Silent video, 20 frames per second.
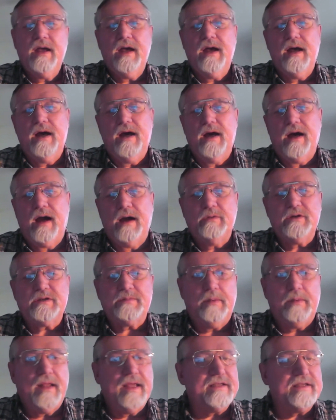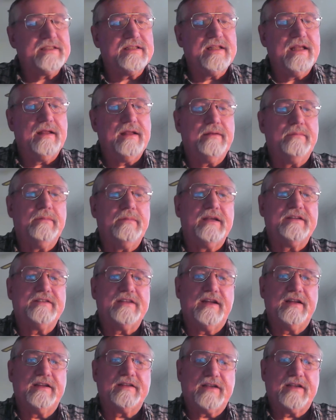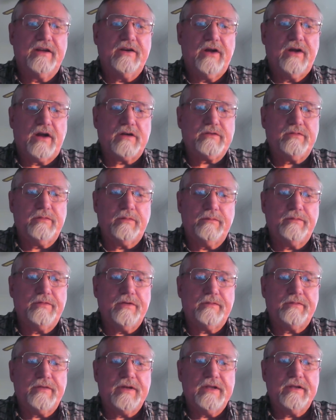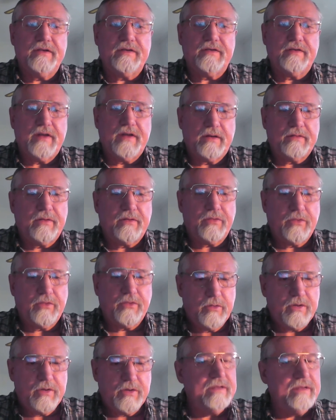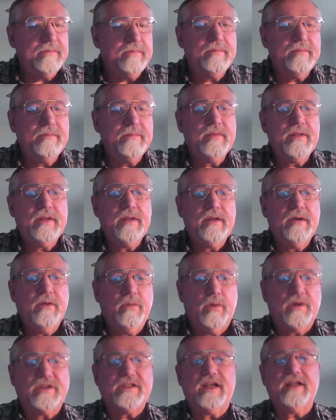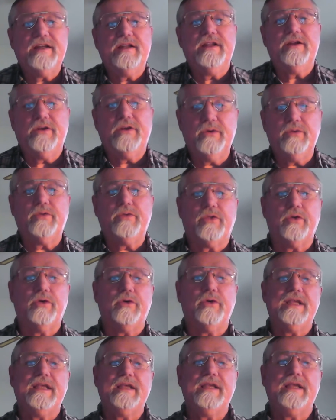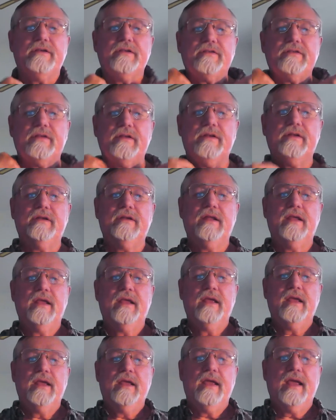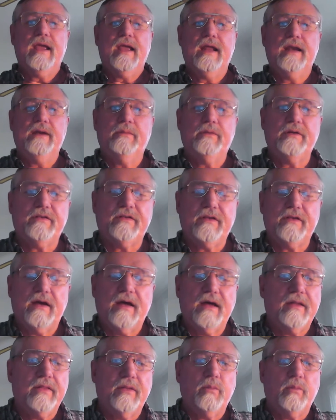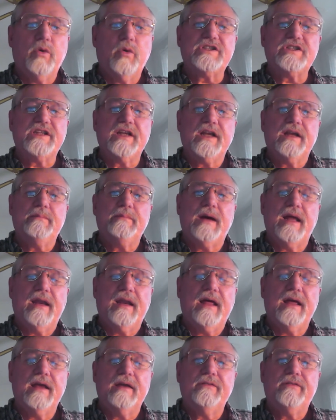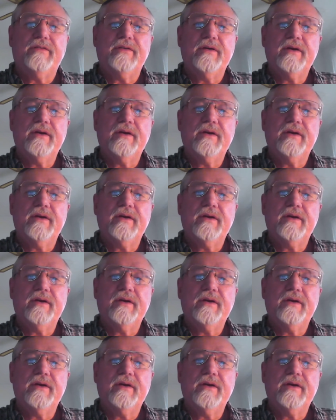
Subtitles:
I was blessed that my sentence got knocked from 50 years down to 30, which I did do 30 years, and it was the worst thing in my life